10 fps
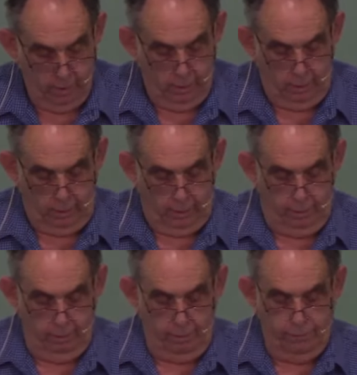And
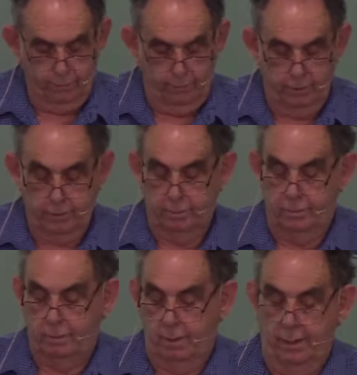I thought this was
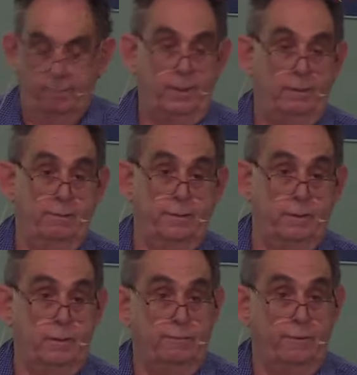great because this
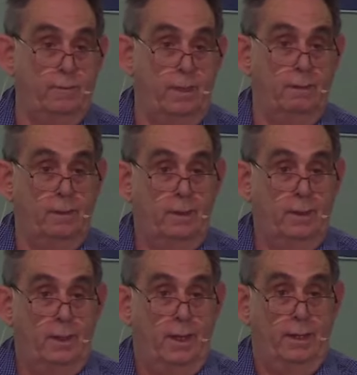is from a,
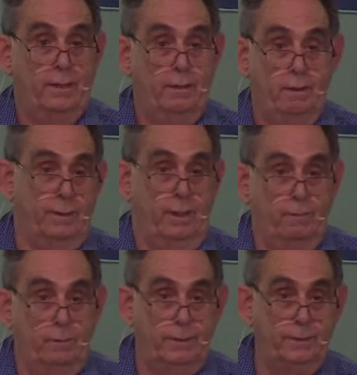a godly
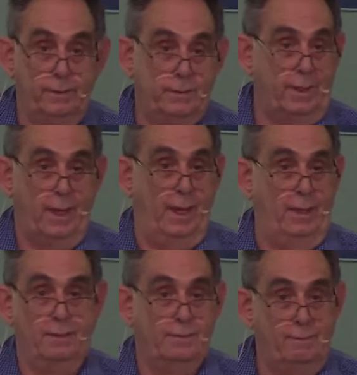woman that you can't
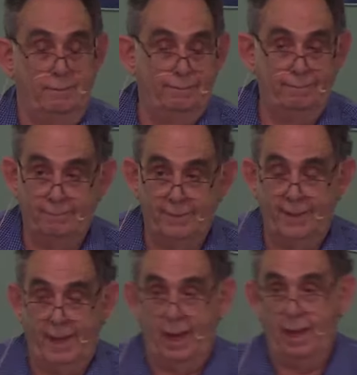really
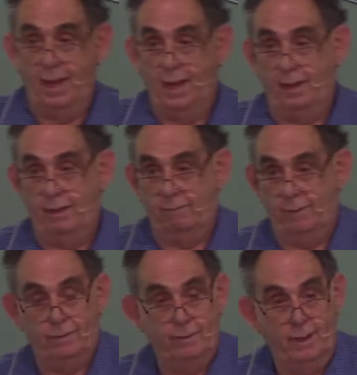ha- argue
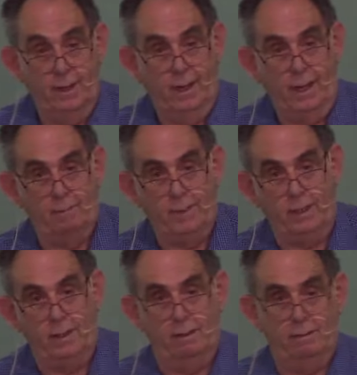with. How many
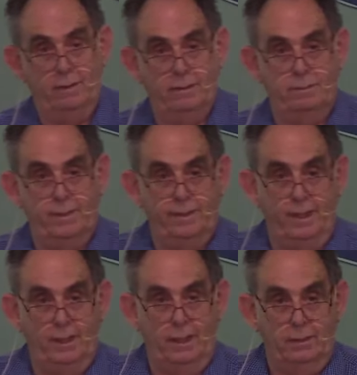know Elisabeth
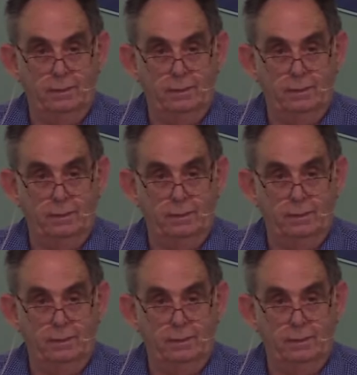Elliot?